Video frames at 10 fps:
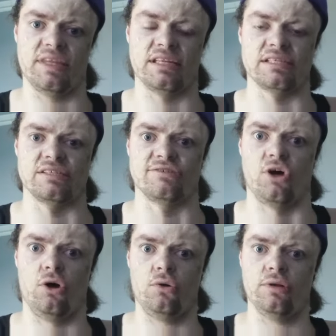It is
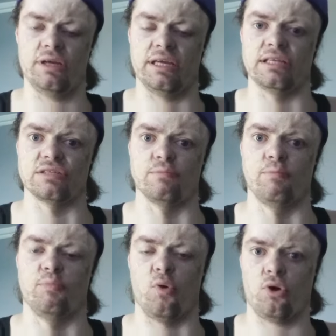dull, it is
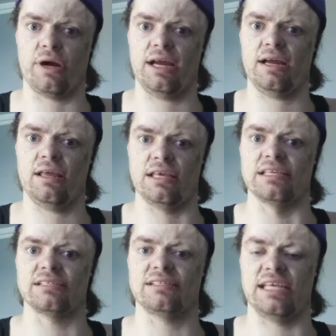boring,
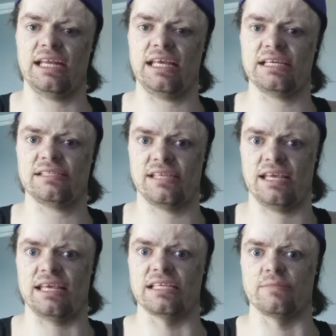it is
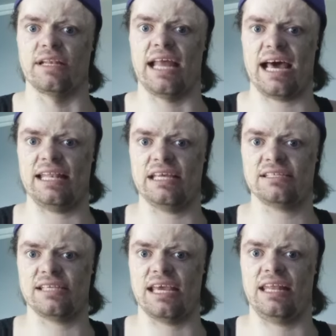tedious, it is
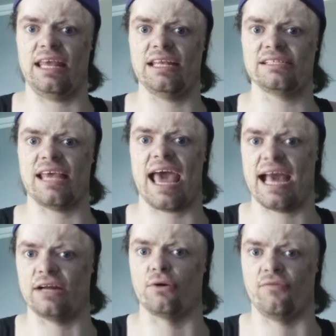monotonous, and it is
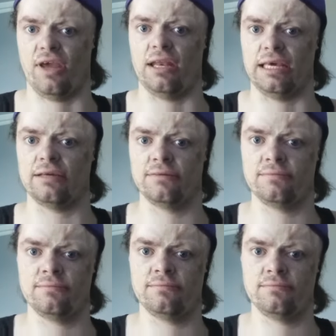aggravating.
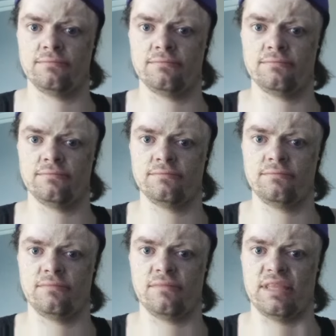
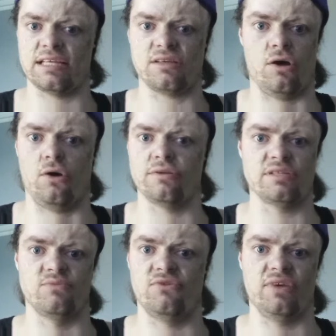That's all
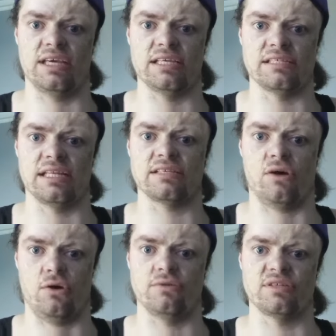this movie is, and
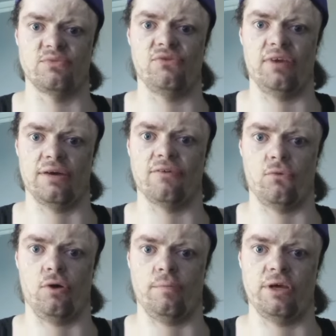that's all this movie
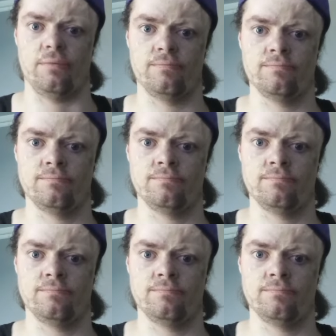ever will be.